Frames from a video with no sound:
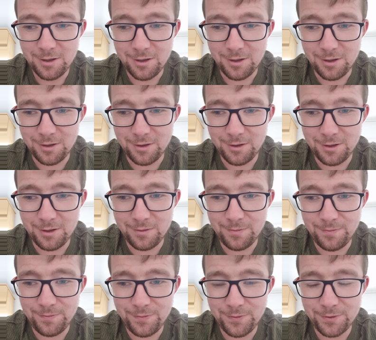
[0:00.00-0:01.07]
and
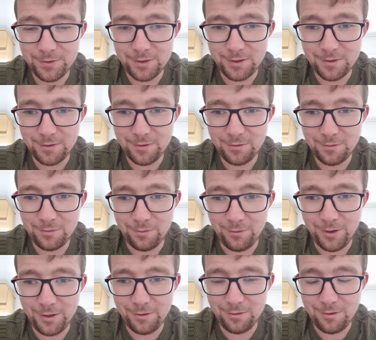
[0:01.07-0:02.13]
that's why
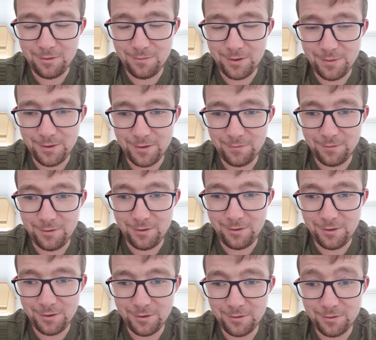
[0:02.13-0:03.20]
Tyrone probably in the final.
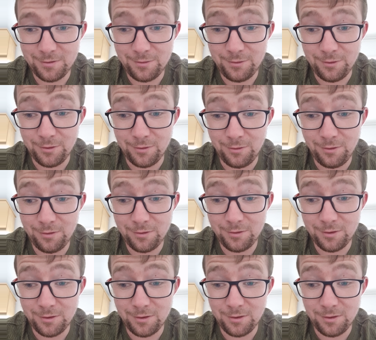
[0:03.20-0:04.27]
Like
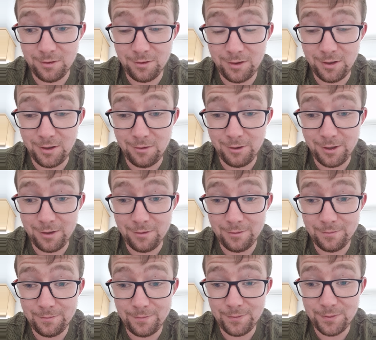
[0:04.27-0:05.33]
Ulster is the only
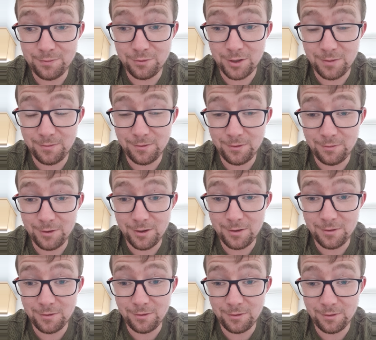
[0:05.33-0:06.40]
province where
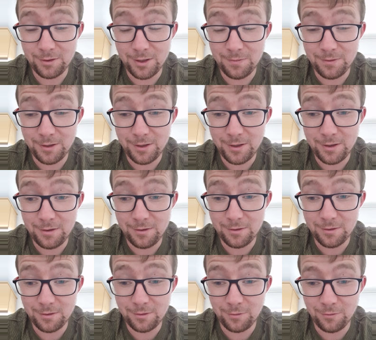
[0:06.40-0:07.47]
this you play
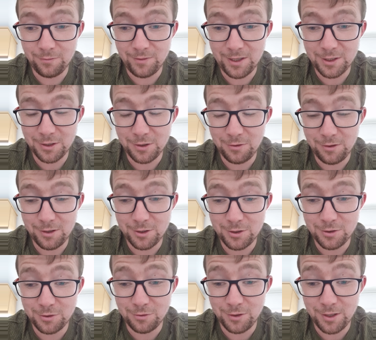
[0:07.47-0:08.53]
tough matches. The other
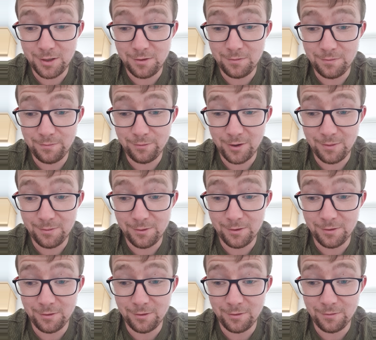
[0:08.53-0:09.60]
three
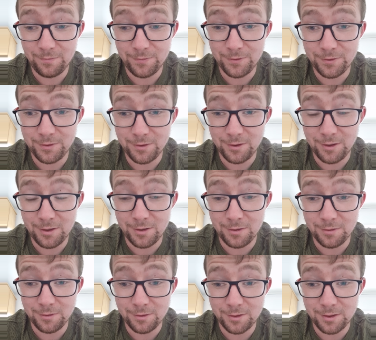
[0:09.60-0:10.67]
provinces,
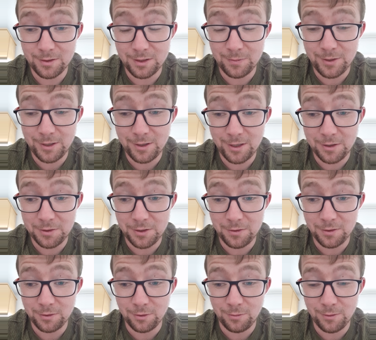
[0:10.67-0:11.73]
the big counties
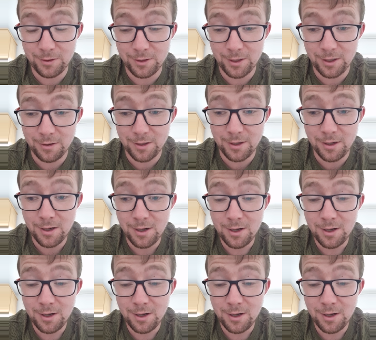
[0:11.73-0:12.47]
like Dublin, Kerry,